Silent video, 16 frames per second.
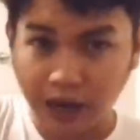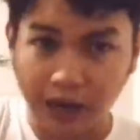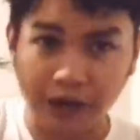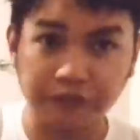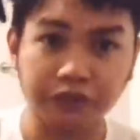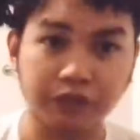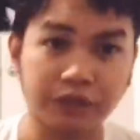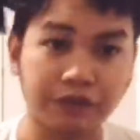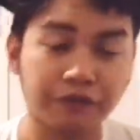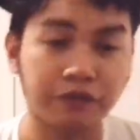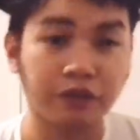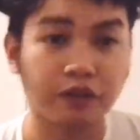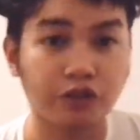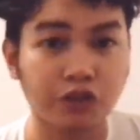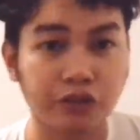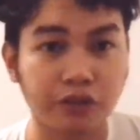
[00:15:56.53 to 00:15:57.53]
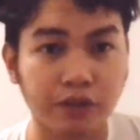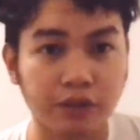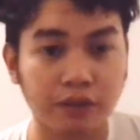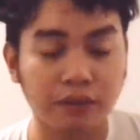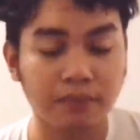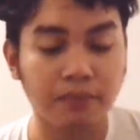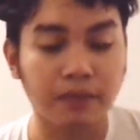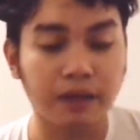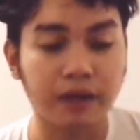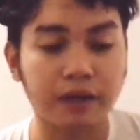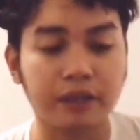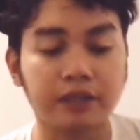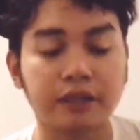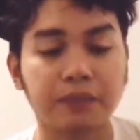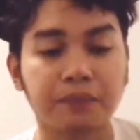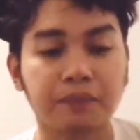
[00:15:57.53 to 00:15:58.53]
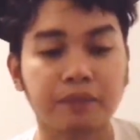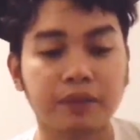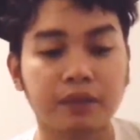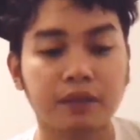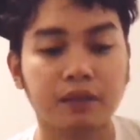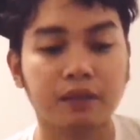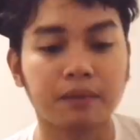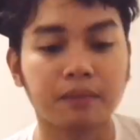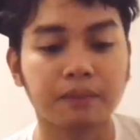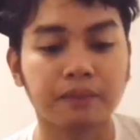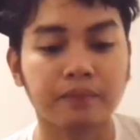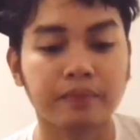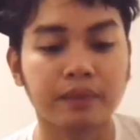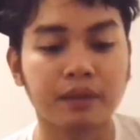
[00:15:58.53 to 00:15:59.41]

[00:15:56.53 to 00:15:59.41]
after I finished my um,